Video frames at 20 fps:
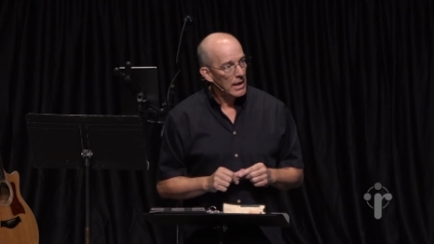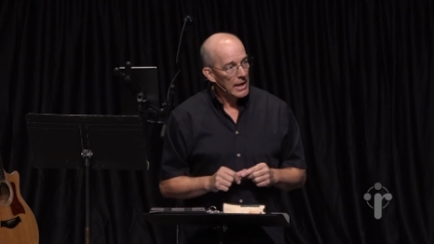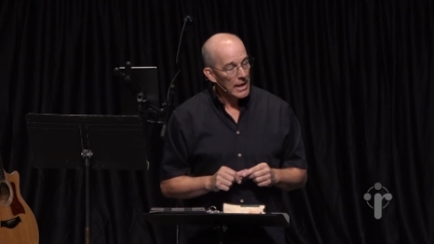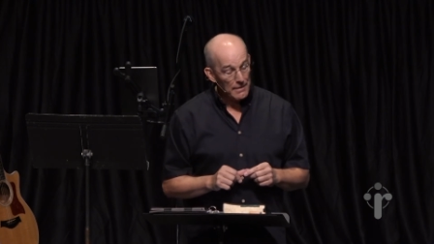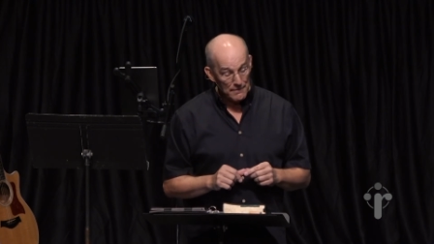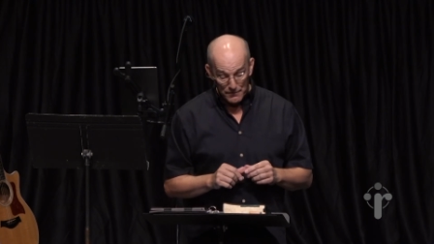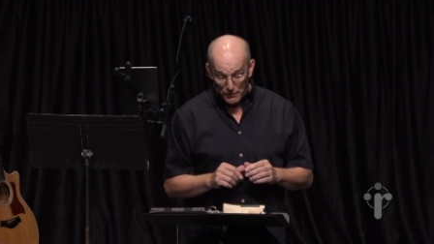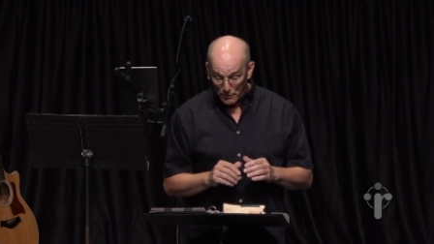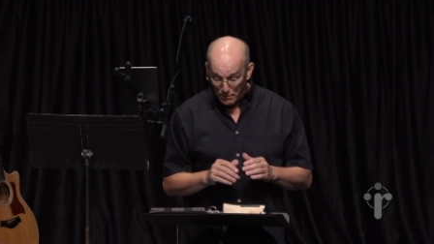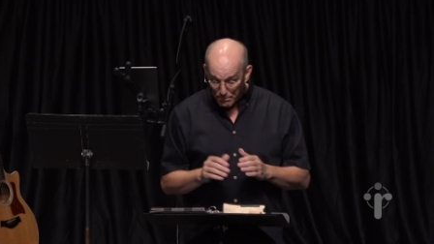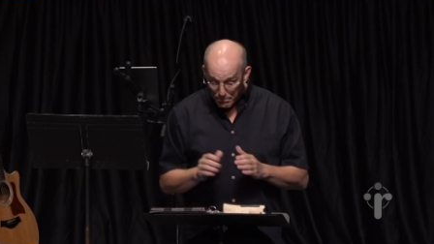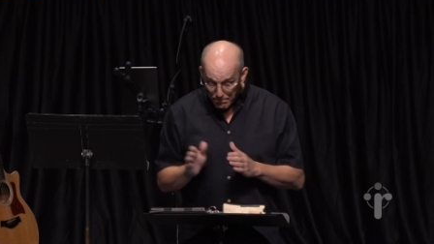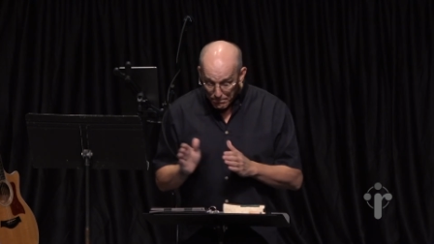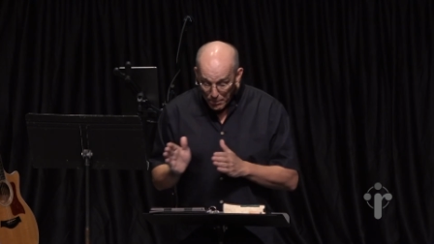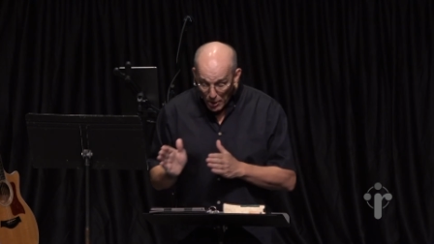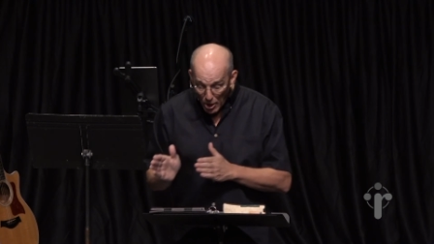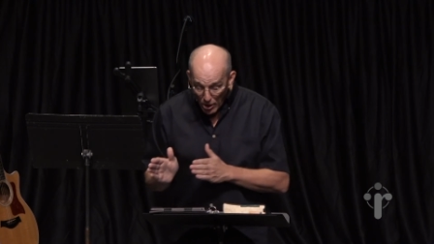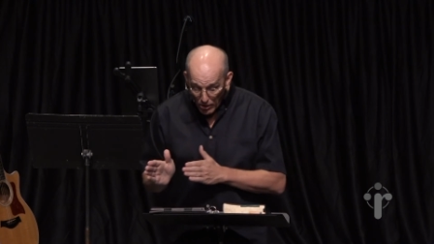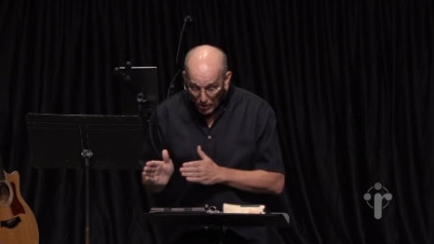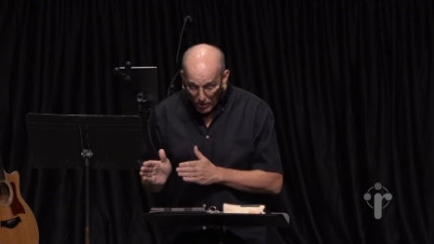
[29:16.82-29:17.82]
And for
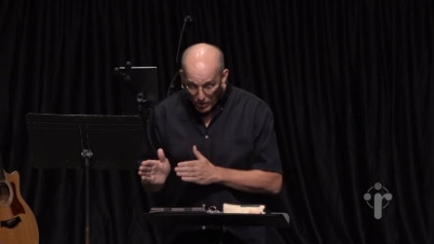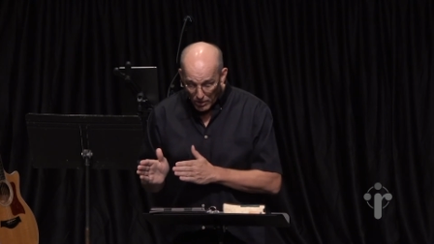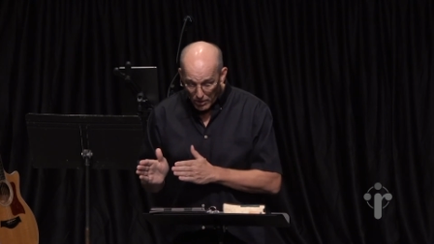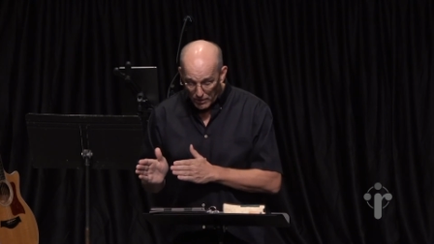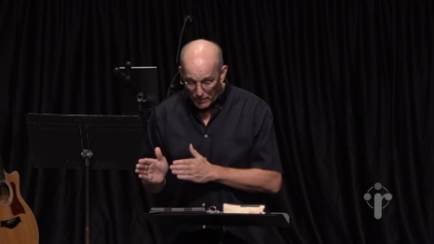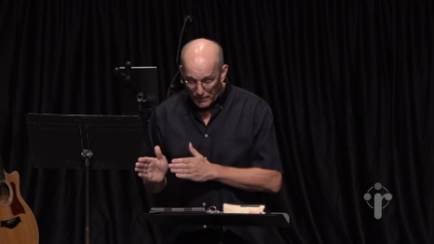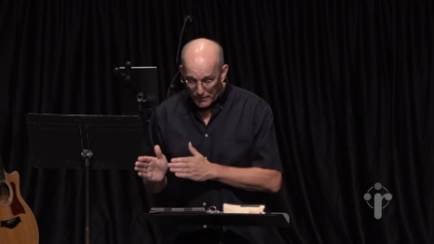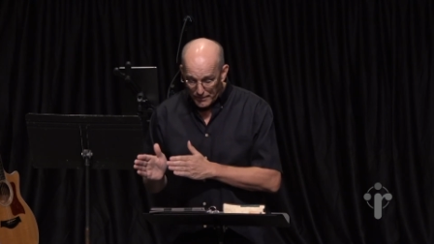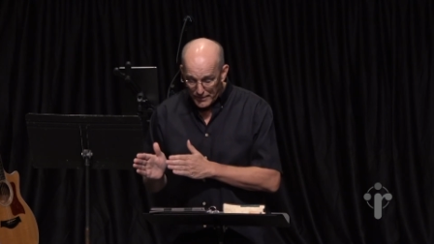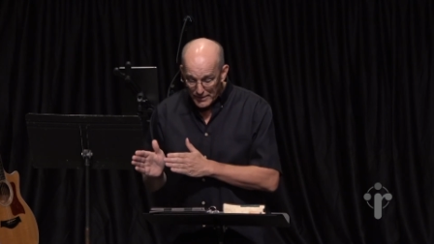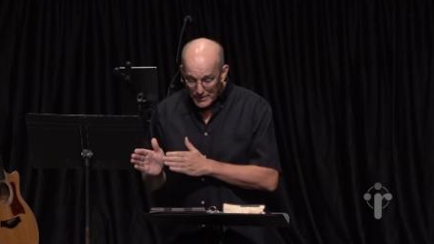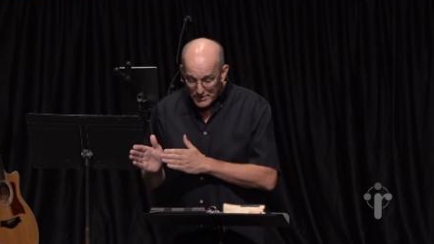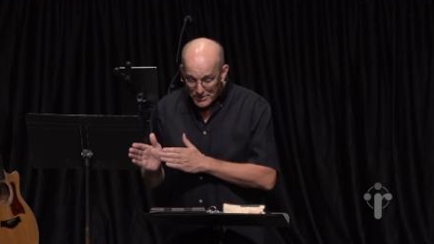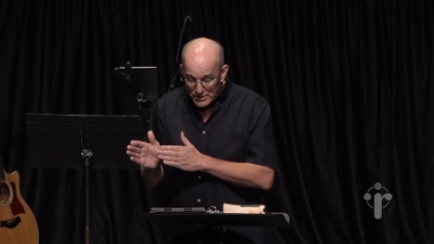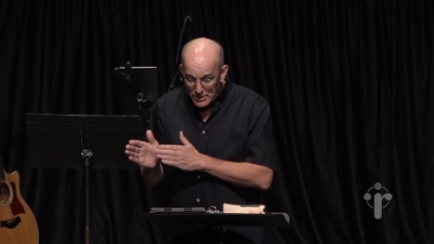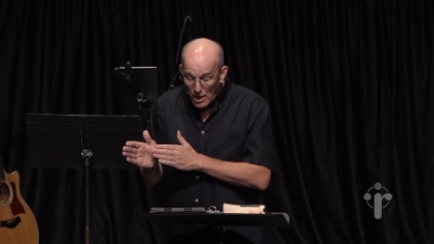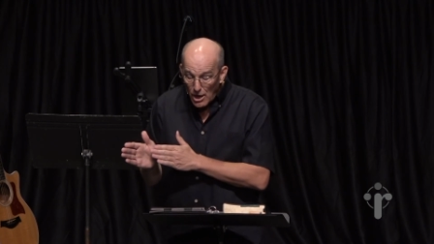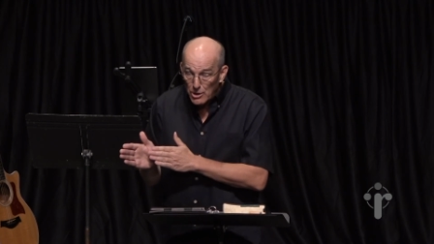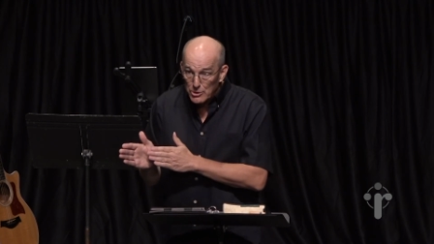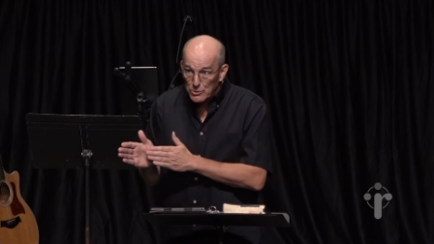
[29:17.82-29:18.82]
Paul, this
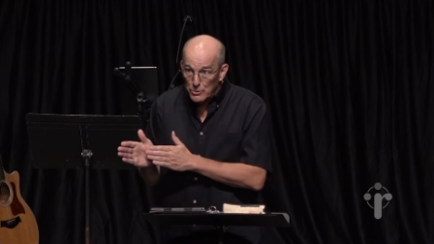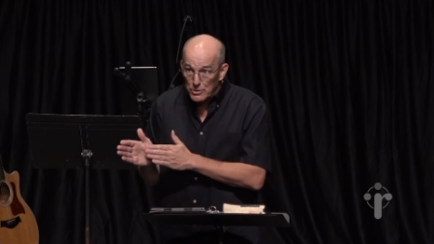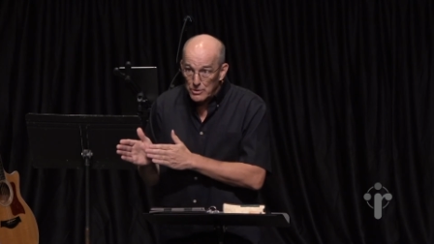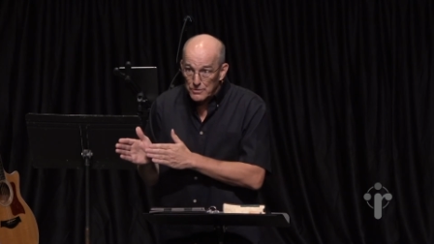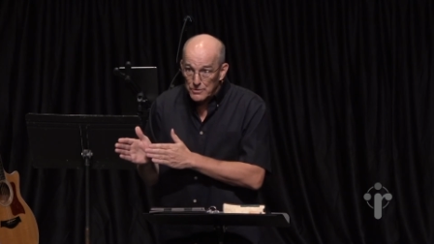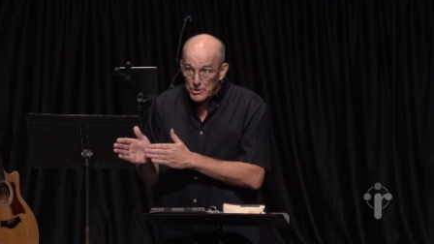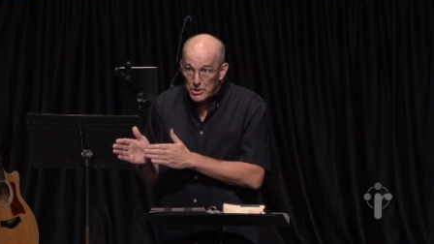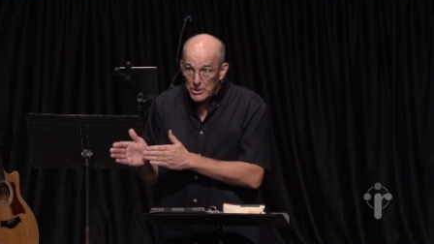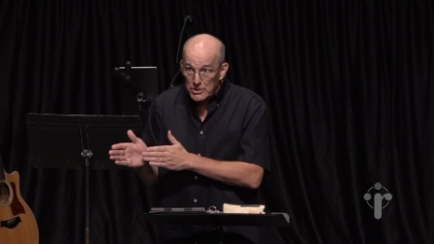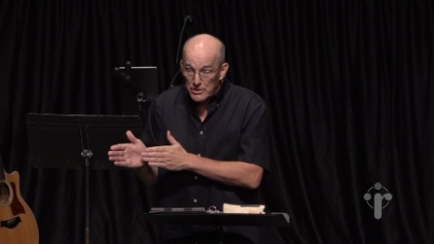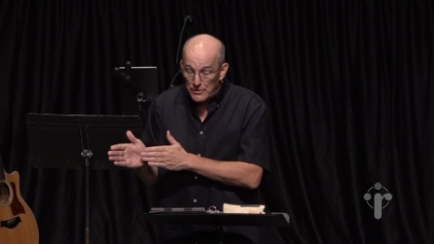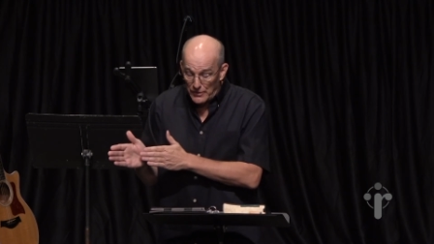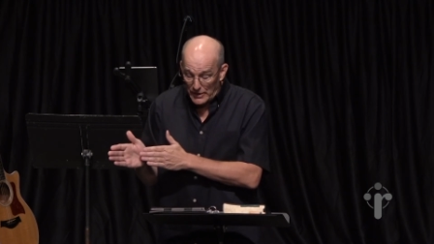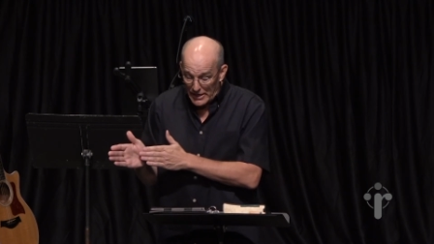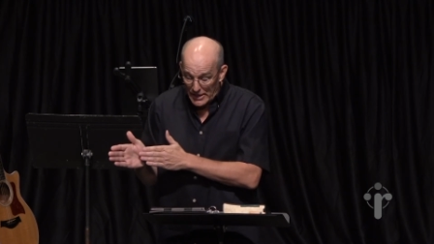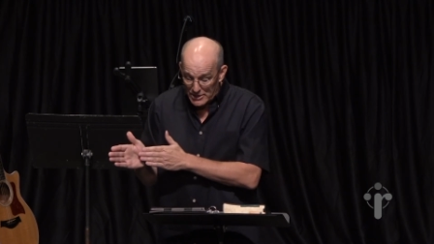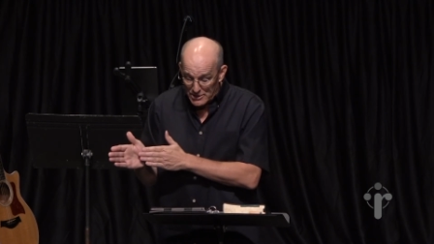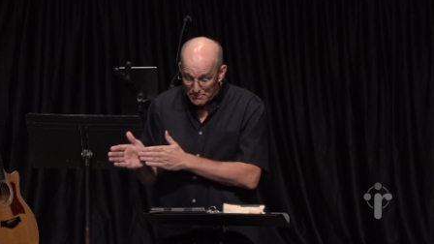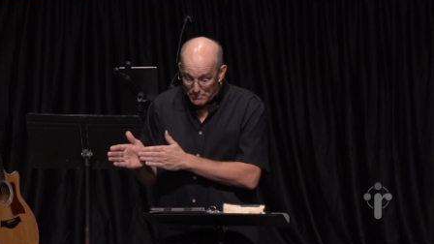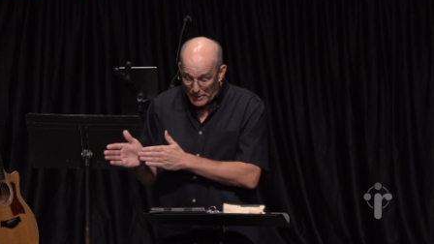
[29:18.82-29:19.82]
doctrine of
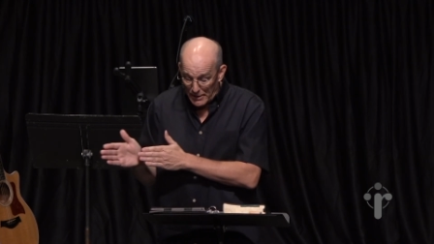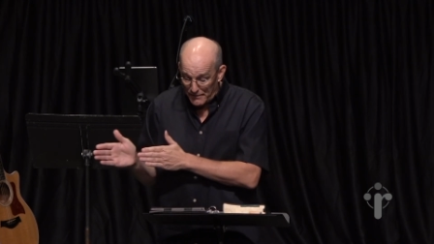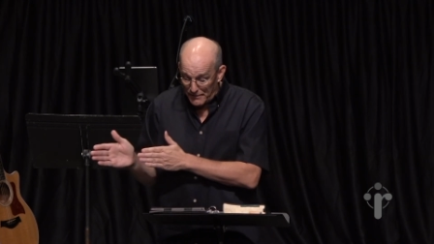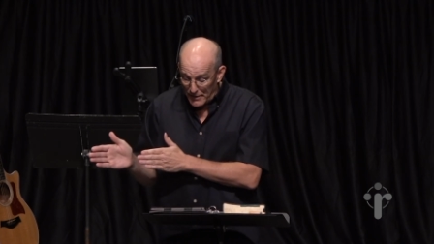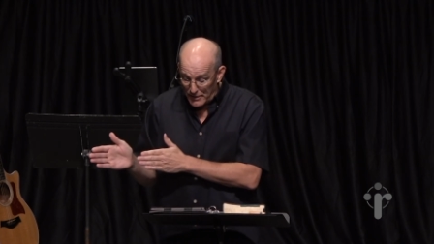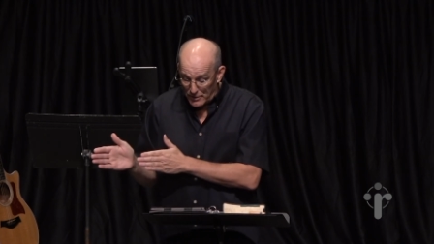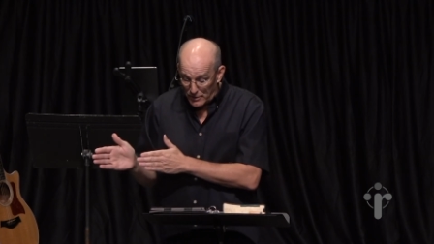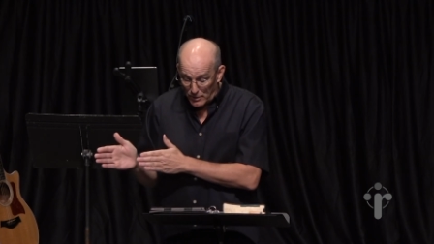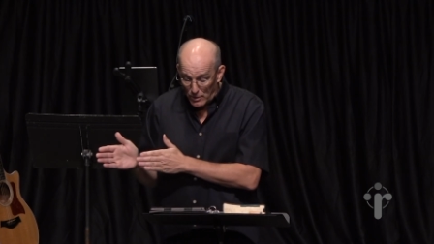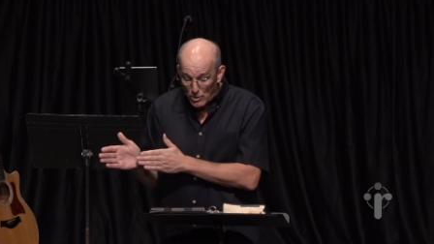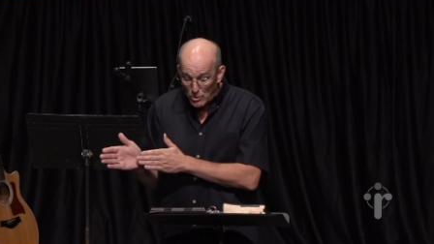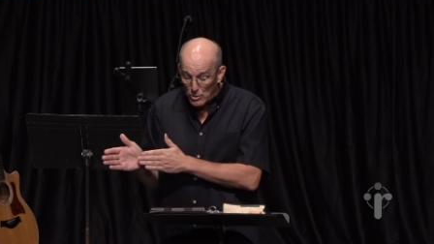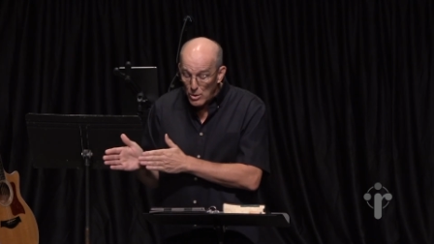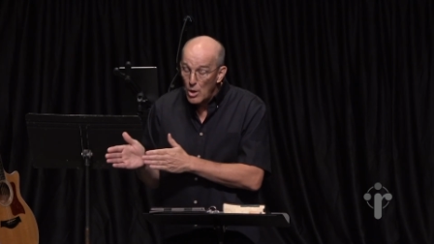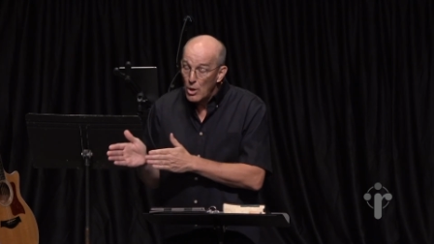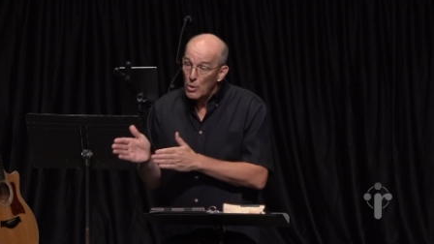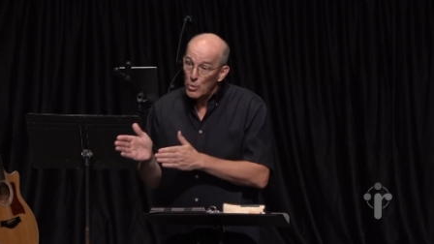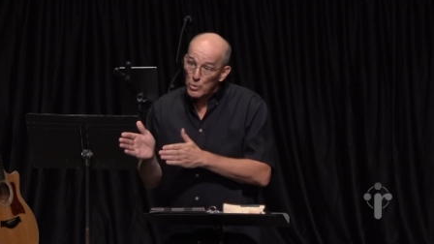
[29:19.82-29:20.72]
justification by faith alone